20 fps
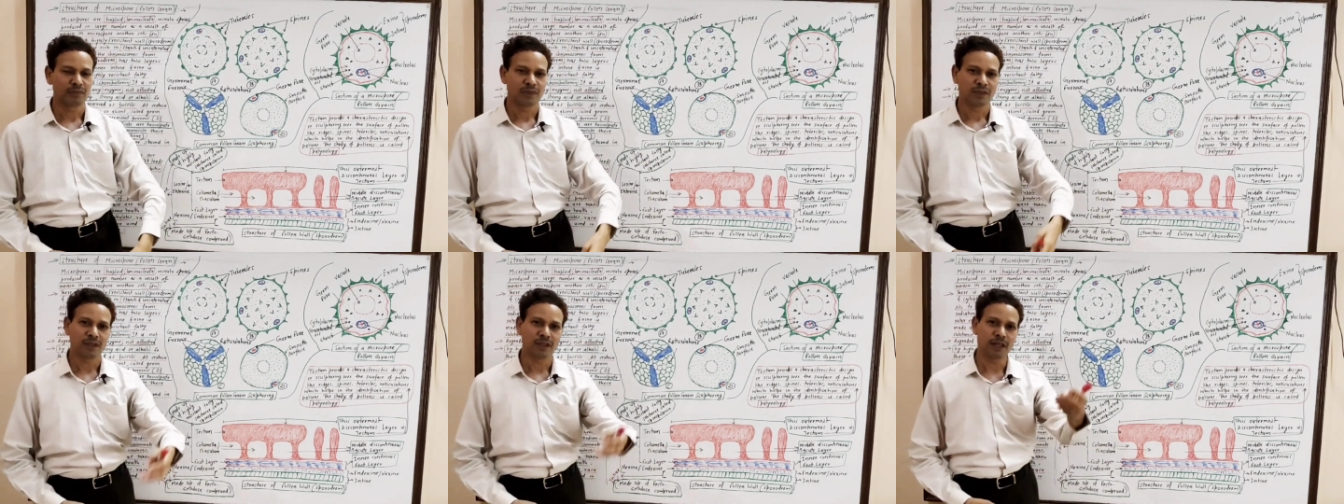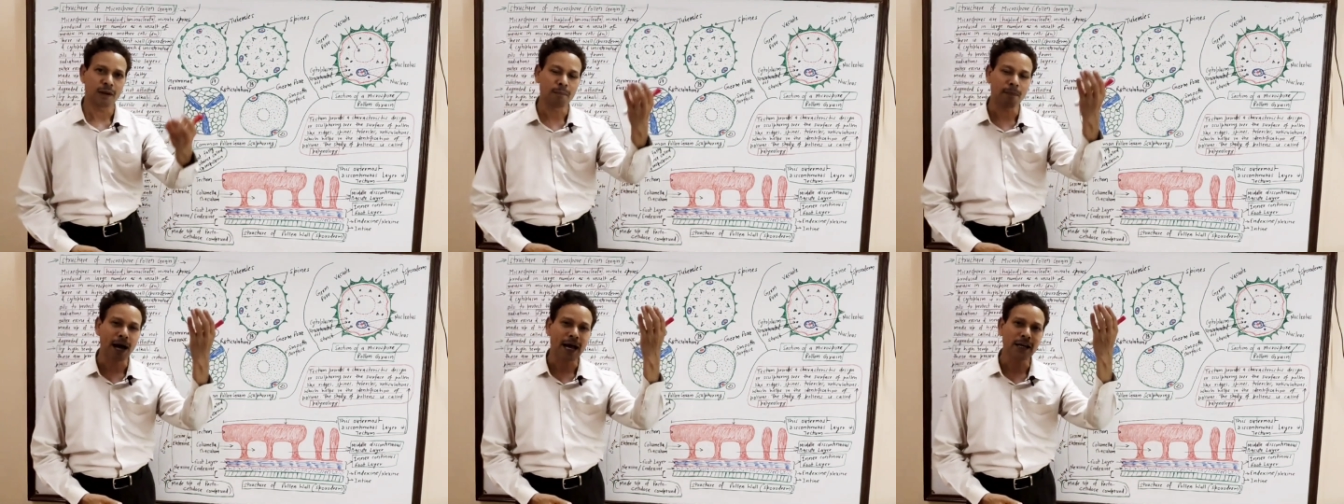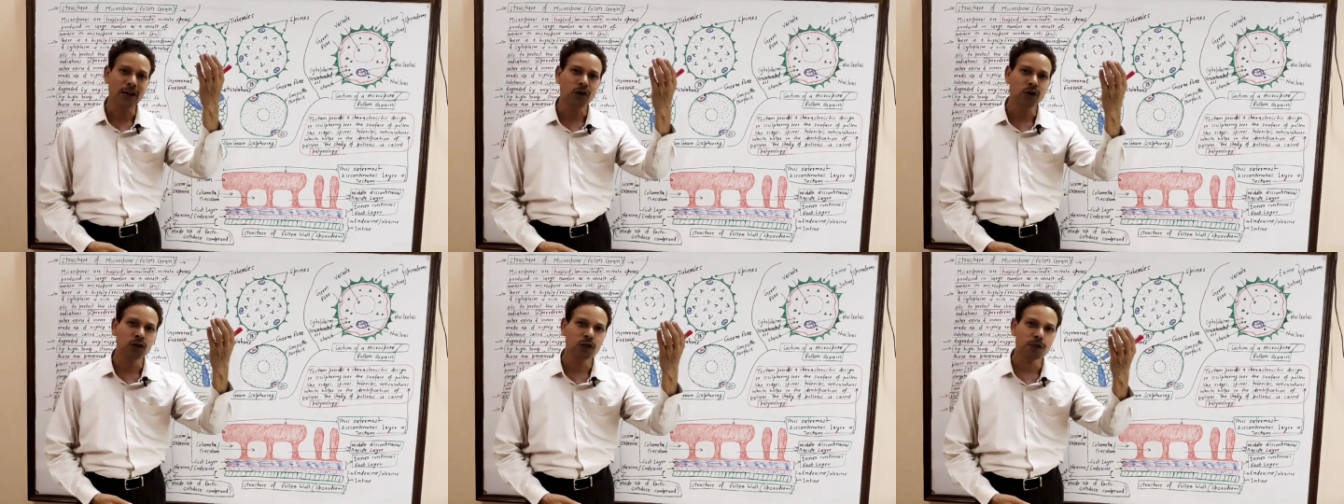The
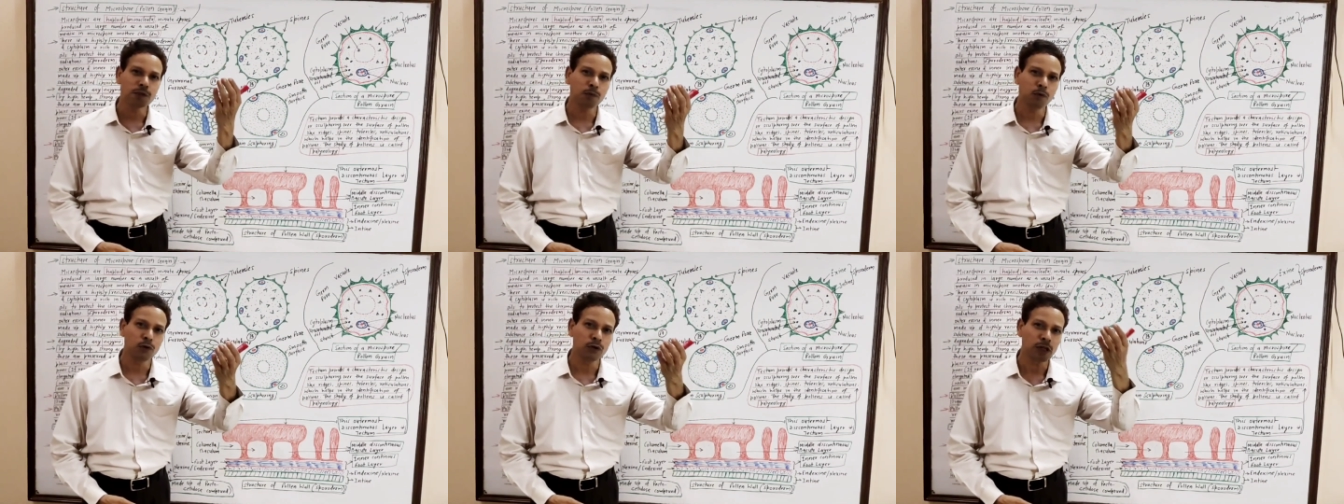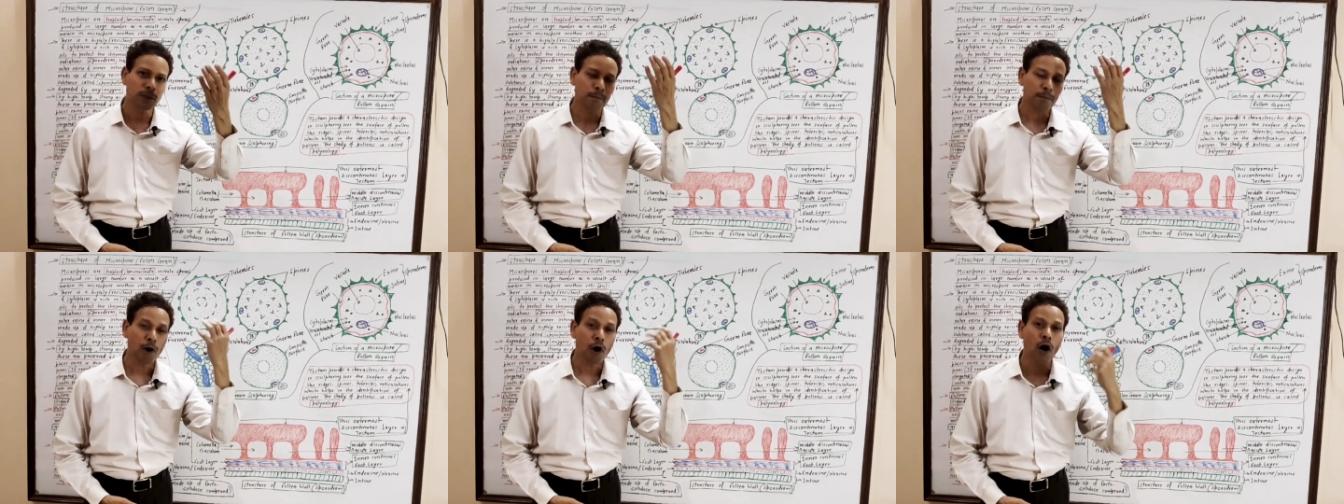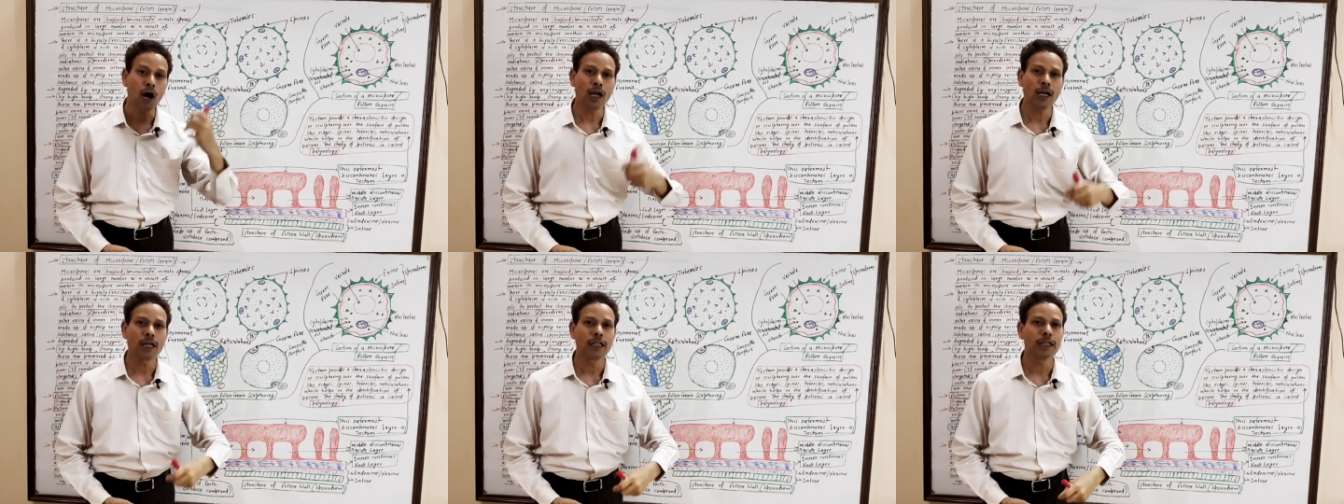microspore,
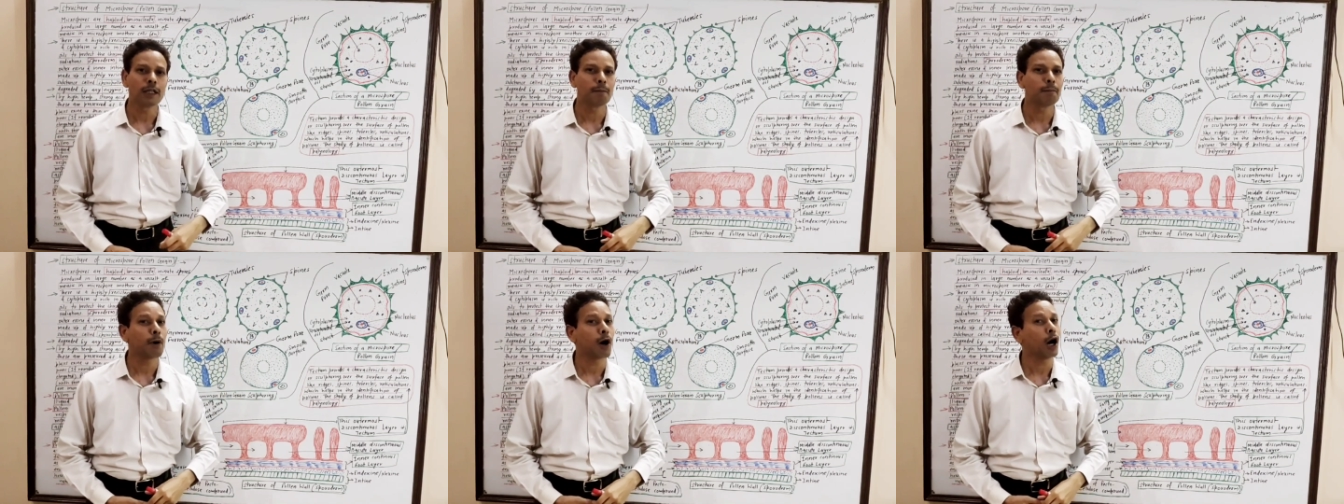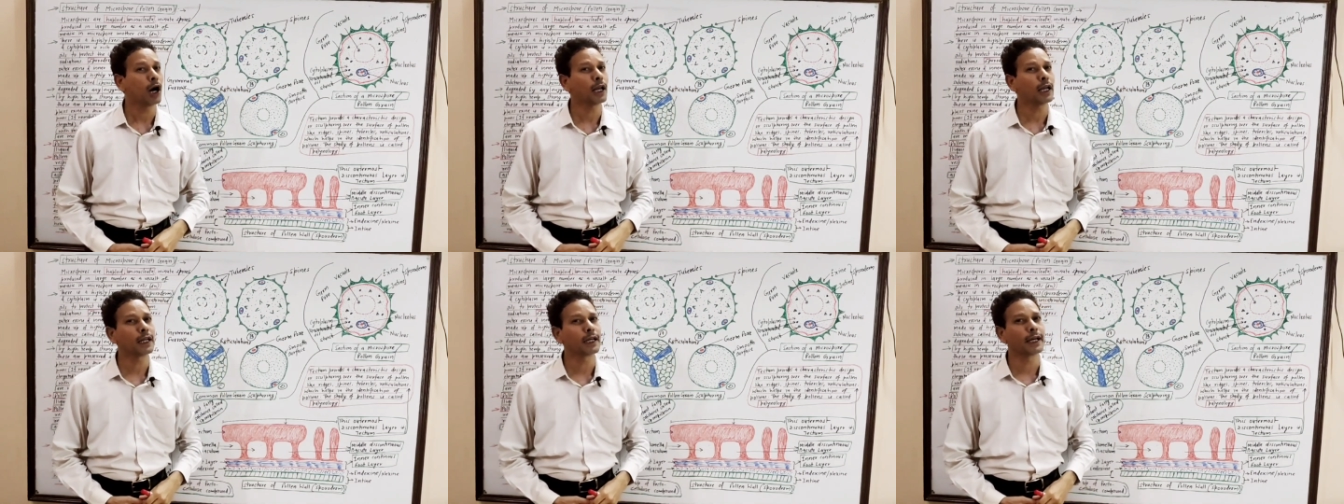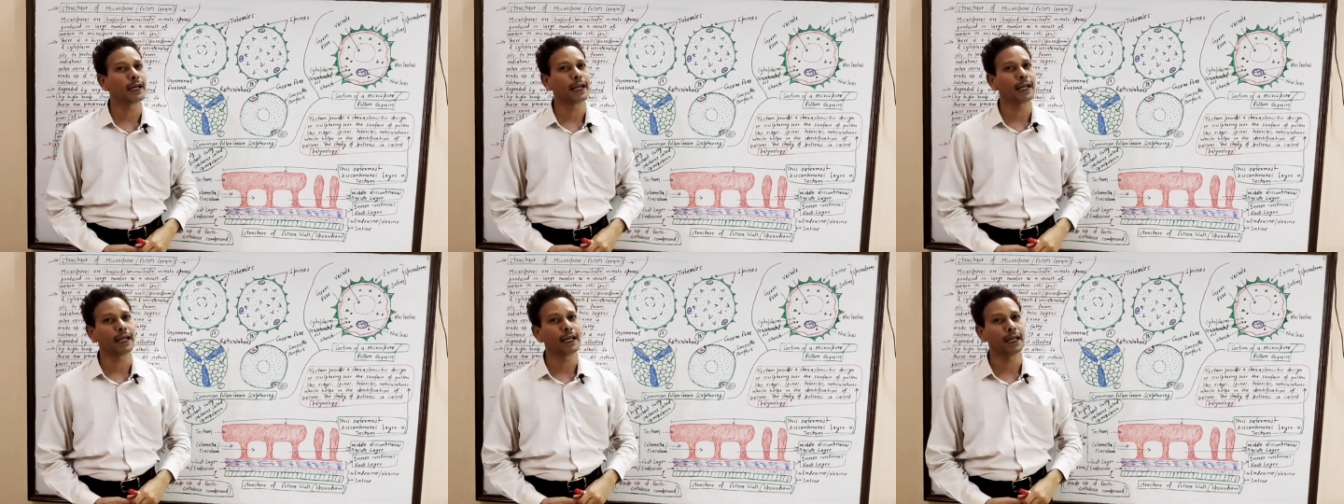the pollen
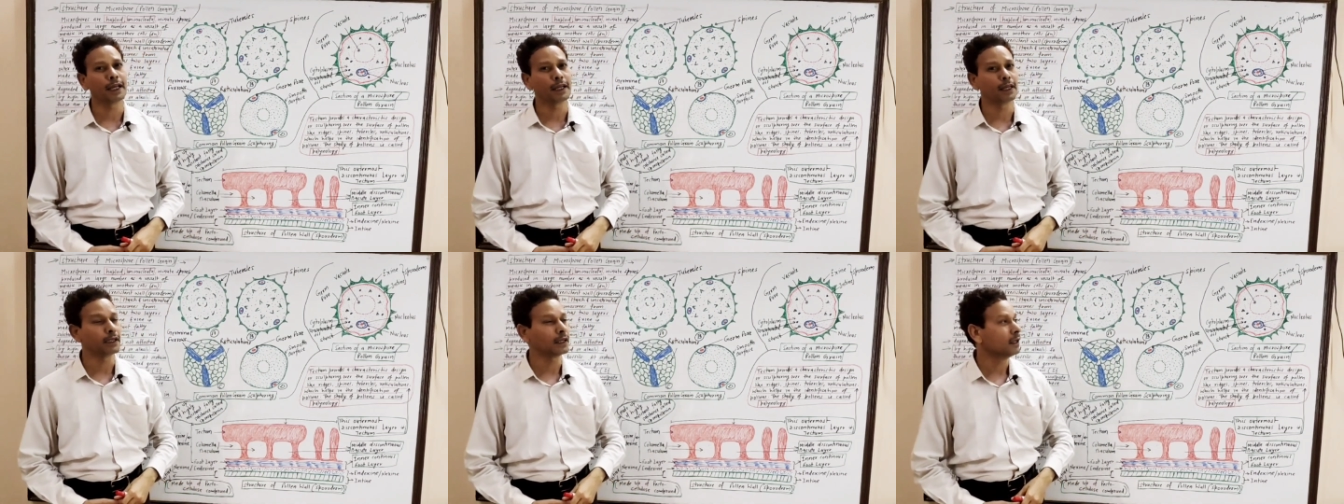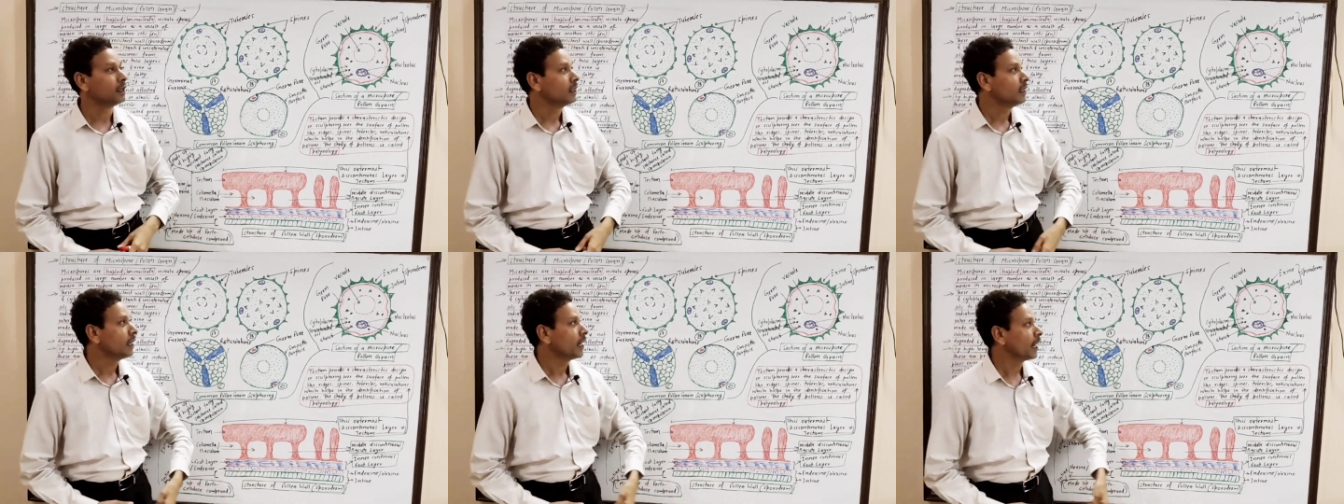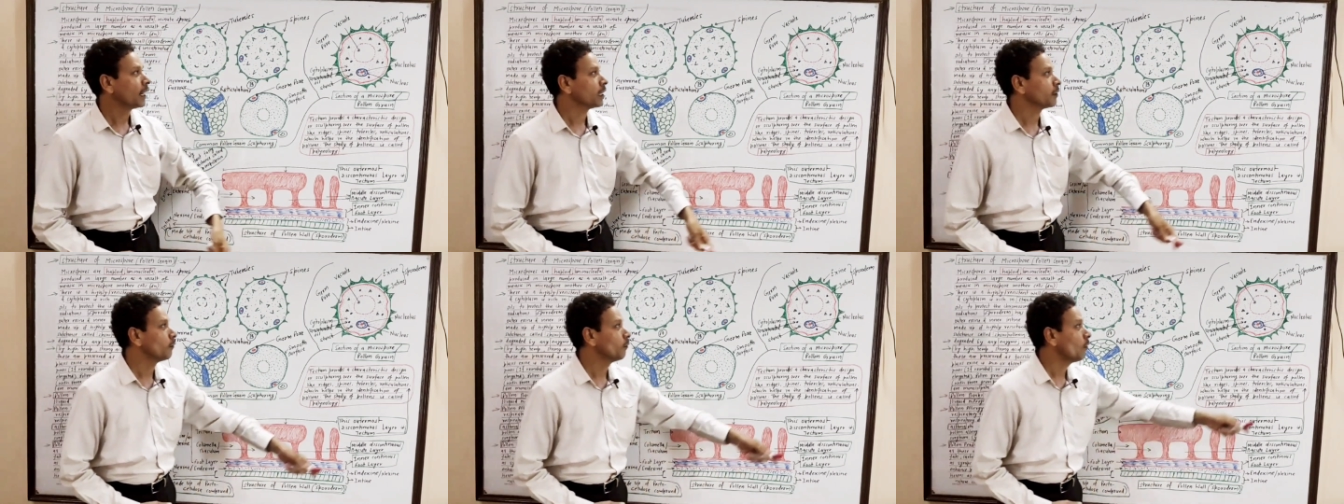grain, and